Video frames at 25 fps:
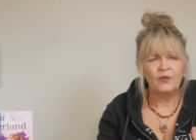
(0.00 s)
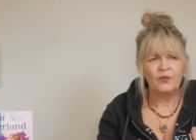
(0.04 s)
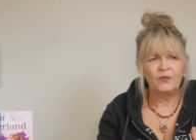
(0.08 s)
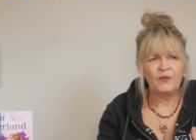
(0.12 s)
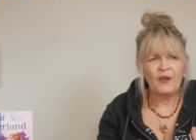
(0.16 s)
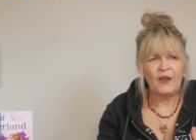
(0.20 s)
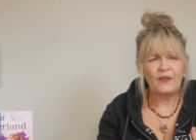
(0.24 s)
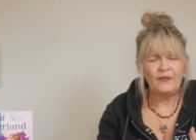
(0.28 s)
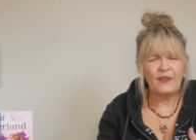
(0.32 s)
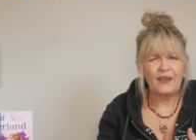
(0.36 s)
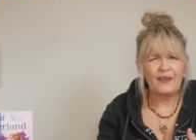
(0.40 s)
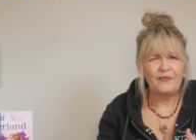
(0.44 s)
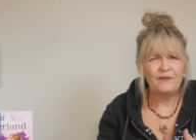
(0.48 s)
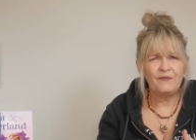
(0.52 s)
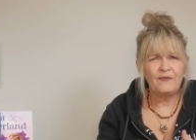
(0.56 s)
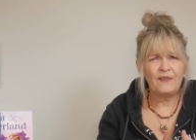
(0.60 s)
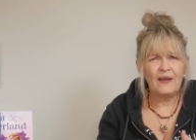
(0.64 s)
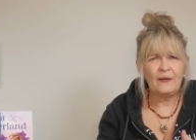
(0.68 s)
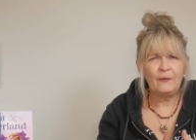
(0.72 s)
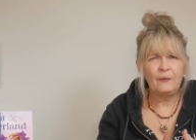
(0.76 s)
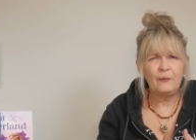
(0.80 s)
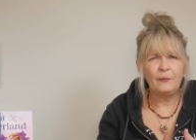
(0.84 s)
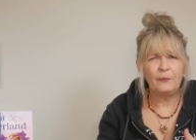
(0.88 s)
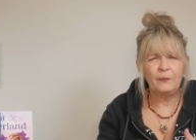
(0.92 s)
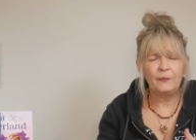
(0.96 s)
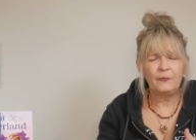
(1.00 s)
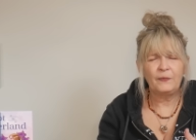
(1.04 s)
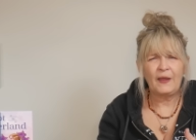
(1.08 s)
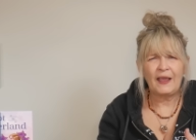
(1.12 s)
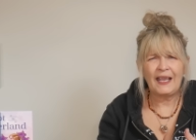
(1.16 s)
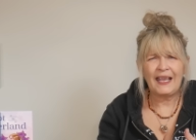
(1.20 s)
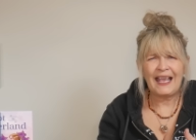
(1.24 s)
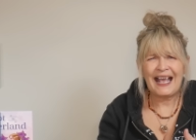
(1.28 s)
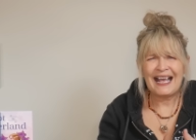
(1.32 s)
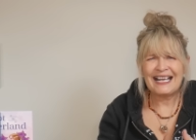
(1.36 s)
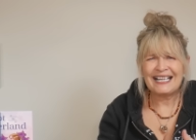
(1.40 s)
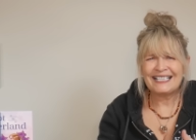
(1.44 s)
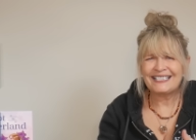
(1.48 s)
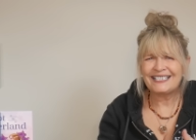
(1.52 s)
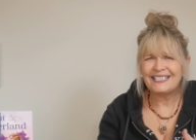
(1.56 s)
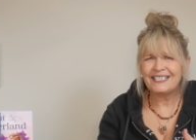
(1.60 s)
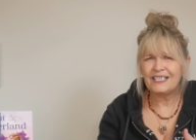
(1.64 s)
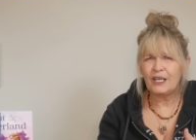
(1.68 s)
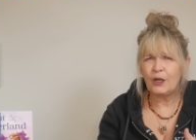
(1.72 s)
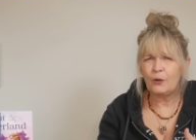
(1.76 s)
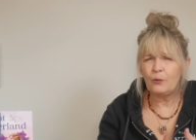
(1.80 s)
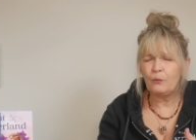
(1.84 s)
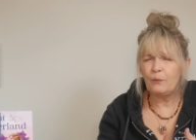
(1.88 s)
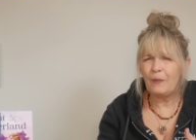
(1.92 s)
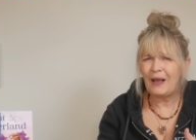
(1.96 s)
that they felt they had to
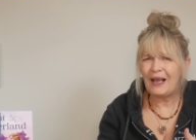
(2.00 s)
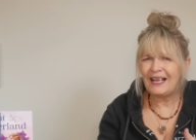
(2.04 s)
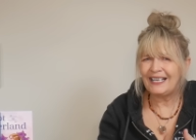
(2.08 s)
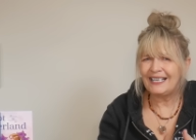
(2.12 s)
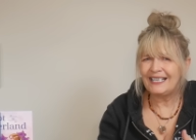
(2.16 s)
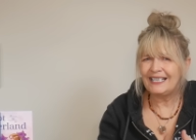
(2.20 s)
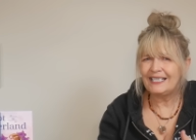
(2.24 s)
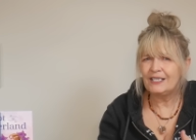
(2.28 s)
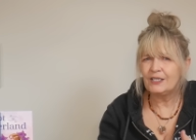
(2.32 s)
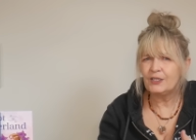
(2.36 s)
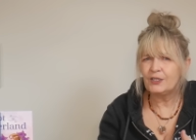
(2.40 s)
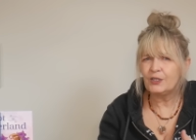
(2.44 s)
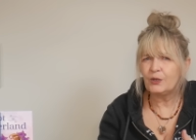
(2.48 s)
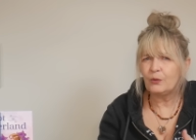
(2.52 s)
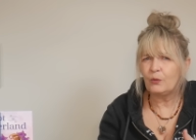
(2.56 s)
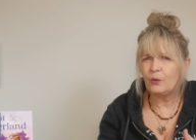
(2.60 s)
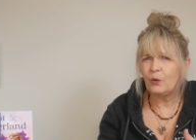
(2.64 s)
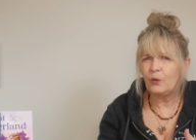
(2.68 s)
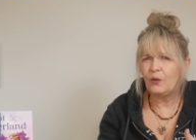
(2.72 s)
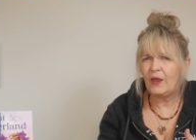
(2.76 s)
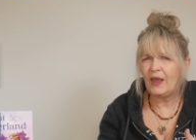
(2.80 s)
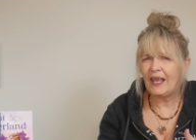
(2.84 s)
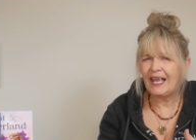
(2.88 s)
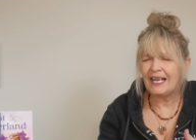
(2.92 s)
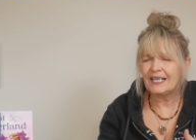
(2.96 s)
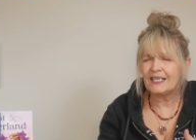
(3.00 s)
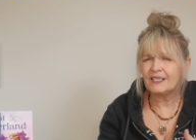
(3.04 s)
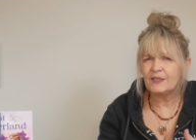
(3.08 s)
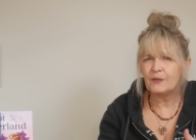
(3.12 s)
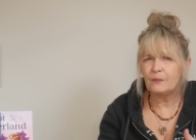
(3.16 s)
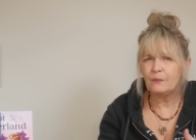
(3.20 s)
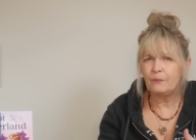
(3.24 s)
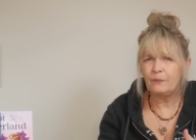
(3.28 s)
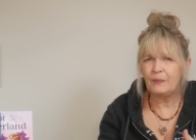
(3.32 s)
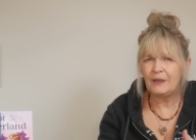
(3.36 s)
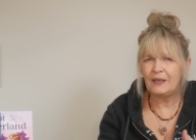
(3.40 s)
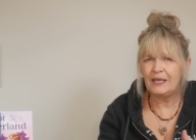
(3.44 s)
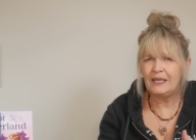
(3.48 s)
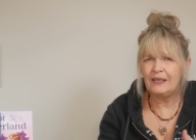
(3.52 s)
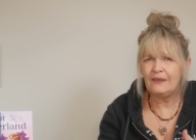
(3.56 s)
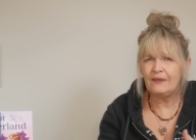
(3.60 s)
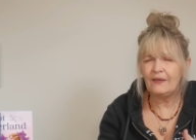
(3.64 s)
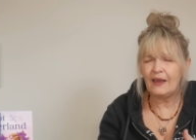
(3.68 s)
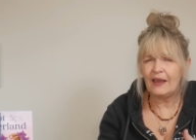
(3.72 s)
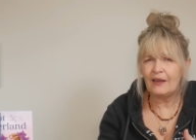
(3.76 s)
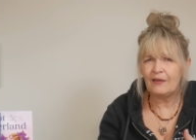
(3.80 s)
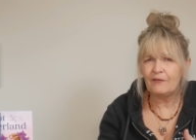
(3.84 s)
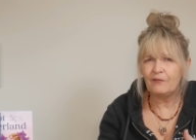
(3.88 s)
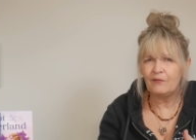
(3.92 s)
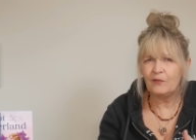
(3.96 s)
go back into, or they had to be
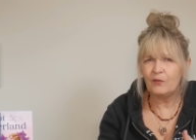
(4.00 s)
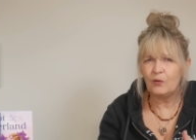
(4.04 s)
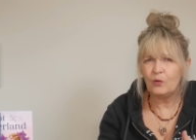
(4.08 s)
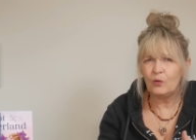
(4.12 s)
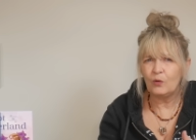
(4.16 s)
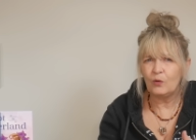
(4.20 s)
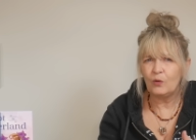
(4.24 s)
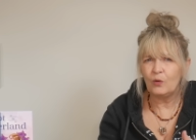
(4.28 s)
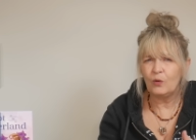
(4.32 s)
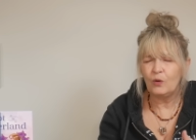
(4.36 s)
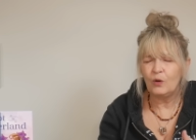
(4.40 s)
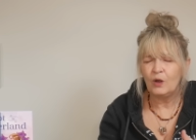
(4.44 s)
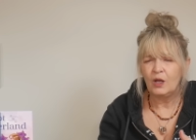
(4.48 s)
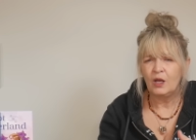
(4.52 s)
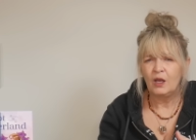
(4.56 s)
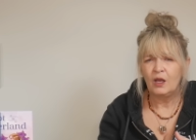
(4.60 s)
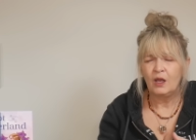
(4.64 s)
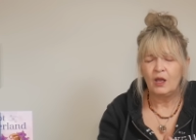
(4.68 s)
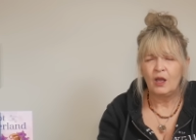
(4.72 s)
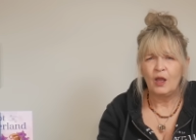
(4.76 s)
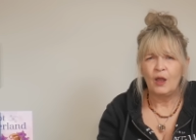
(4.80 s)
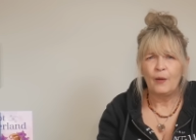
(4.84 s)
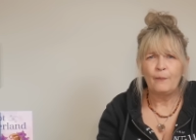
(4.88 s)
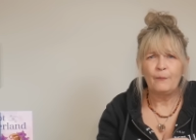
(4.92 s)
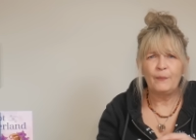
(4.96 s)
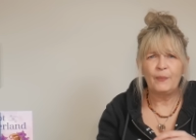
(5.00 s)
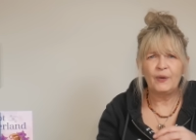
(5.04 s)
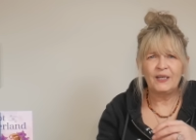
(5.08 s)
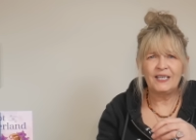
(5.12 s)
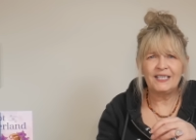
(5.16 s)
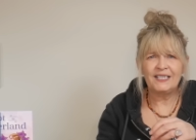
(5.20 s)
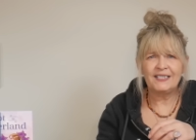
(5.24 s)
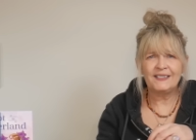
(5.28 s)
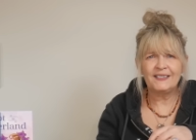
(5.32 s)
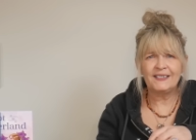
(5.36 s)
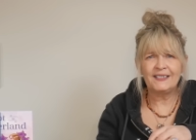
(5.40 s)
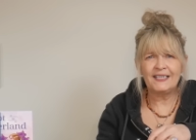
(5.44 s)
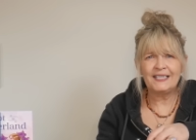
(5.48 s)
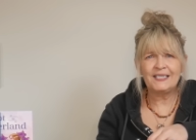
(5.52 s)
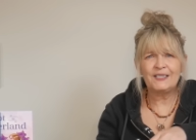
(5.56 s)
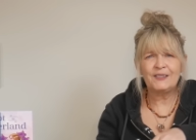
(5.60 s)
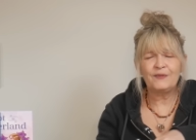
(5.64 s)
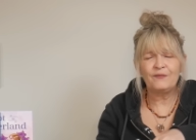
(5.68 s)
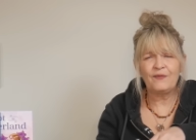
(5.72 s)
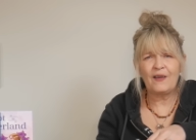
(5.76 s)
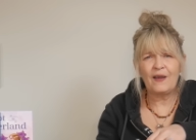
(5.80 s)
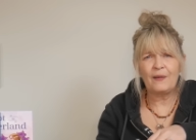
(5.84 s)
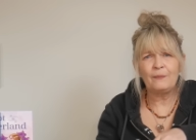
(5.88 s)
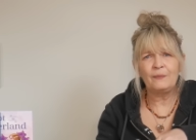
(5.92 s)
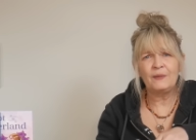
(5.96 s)
there for. But it's this
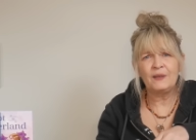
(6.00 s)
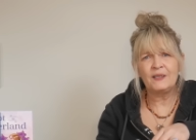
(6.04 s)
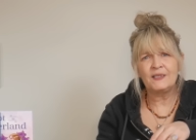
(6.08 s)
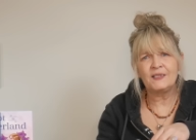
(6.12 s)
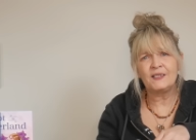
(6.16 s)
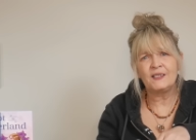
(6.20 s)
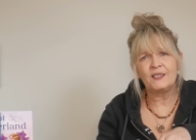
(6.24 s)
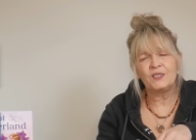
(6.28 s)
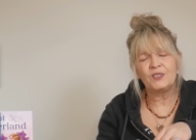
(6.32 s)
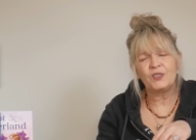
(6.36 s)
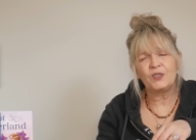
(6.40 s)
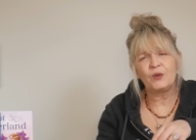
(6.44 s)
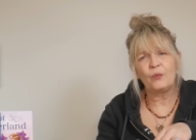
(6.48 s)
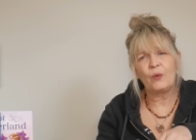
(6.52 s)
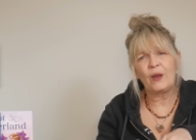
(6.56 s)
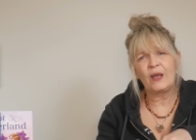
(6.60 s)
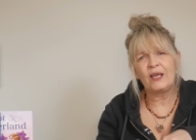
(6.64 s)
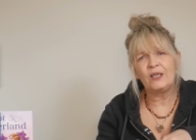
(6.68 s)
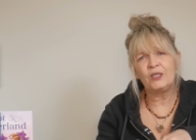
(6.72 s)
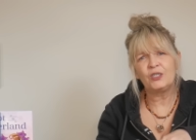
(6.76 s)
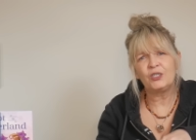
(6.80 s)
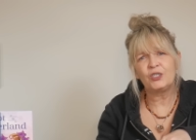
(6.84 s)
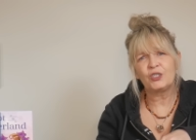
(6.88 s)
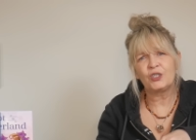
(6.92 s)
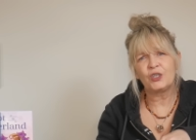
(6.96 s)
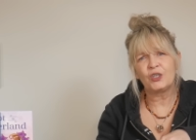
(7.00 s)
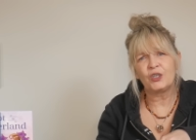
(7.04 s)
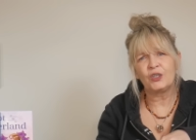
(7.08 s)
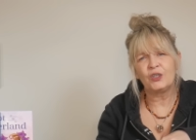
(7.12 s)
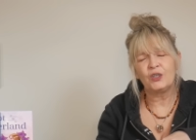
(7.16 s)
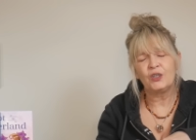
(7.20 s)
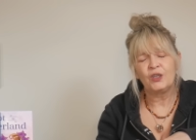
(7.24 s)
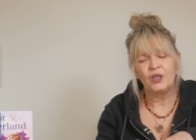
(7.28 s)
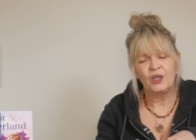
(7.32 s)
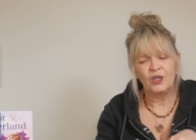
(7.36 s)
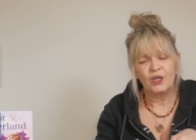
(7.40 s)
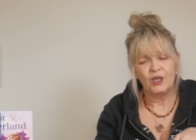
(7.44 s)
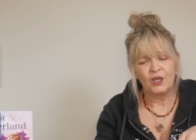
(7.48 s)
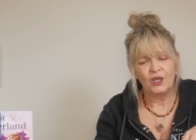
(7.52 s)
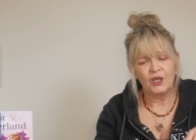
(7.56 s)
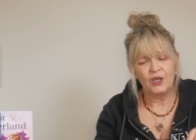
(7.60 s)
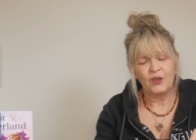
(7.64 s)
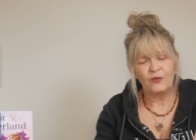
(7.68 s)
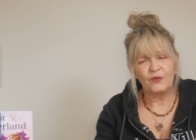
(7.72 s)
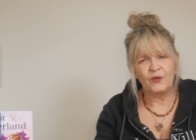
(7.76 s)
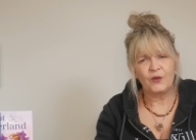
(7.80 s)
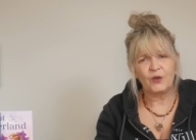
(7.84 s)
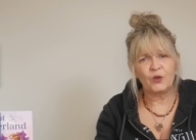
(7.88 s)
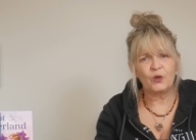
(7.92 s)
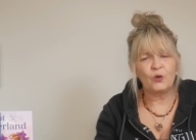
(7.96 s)
family situation
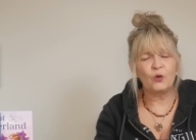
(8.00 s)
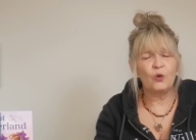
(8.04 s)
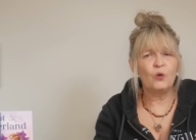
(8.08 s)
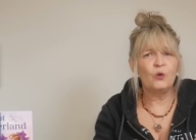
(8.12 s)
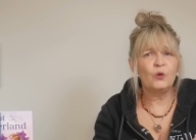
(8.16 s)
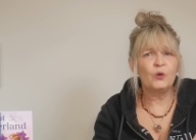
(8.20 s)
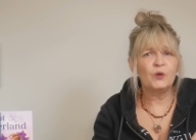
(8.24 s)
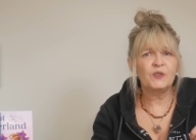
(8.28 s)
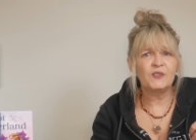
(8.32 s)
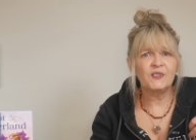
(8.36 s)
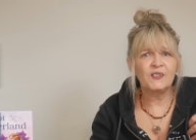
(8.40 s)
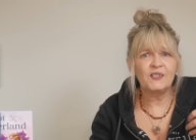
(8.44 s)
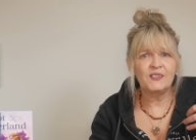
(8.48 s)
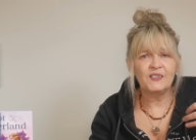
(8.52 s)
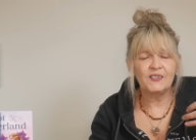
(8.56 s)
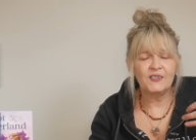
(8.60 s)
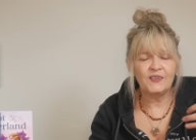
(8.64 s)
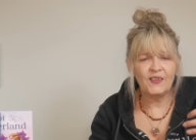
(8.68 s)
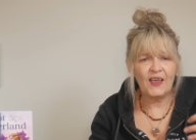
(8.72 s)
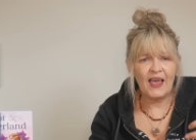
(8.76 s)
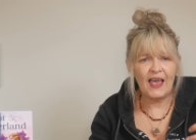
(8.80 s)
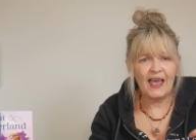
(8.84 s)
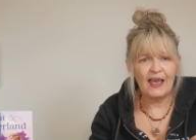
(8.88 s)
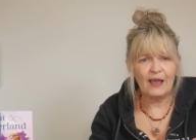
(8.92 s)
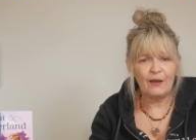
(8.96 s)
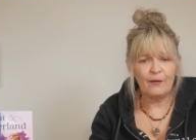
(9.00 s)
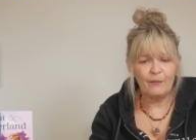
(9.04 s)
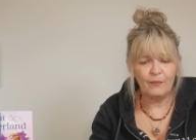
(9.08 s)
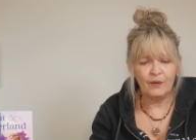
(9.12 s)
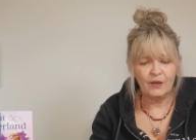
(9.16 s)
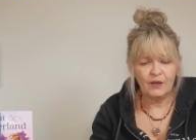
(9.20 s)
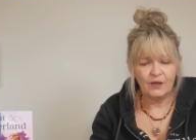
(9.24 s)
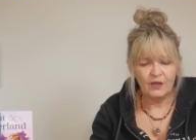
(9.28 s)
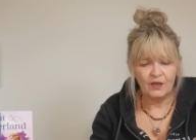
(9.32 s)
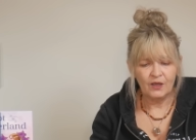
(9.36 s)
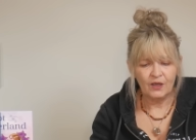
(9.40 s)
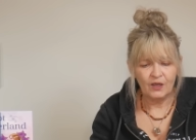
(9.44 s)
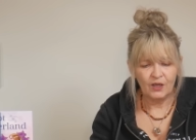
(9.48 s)
that causes them